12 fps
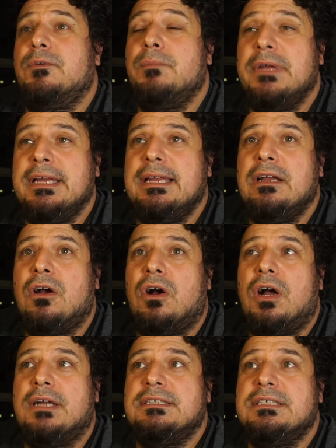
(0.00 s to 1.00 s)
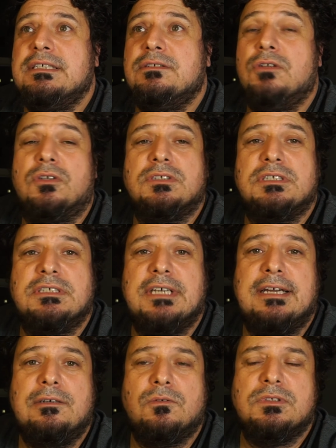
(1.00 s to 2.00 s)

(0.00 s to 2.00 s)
me, I did nose to tail.